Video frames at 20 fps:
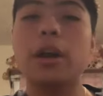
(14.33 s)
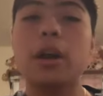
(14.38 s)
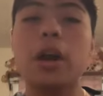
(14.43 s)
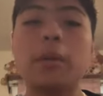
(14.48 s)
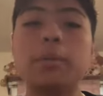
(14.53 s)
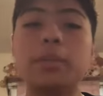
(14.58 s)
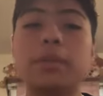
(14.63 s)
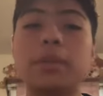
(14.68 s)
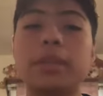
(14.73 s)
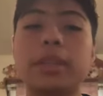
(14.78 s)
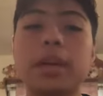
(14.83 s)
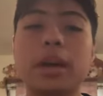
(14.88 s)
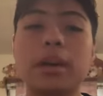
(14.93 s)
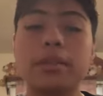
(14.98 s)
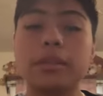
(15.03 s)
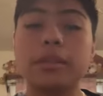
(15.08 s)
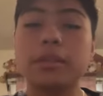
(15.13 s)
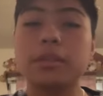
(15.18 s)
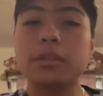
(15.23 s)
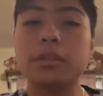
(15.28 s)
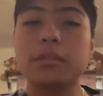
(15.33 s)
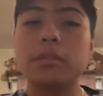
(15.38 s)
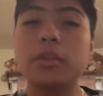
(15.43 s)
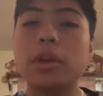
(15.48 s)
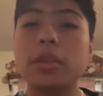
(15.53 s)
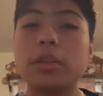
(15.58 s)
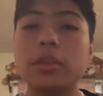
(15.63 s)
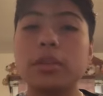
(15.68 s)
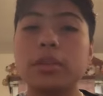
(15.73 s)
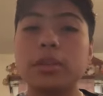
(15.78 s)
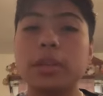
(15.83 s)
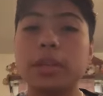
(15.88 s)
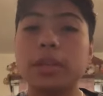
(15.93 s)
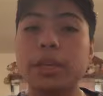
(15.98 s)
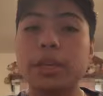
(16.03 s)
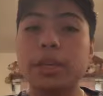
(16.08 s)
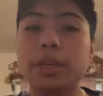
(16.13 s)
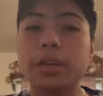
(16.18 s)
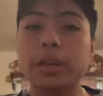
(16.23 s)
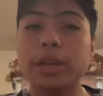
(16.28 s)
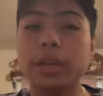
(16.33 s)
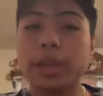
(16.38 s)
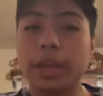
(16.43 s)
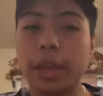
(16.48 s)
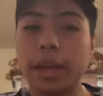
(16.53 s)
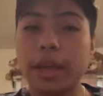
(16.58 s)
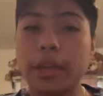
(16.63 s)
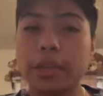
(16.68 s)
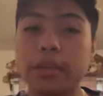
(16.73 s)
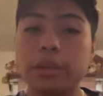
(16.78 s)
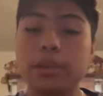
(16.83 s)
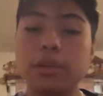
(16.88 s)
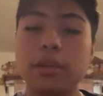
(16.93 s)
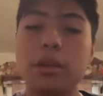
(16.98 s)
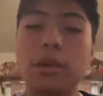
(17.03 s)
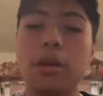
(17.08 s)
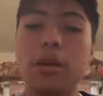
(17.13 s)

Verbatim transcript: up to thousands of dollars a year in gas.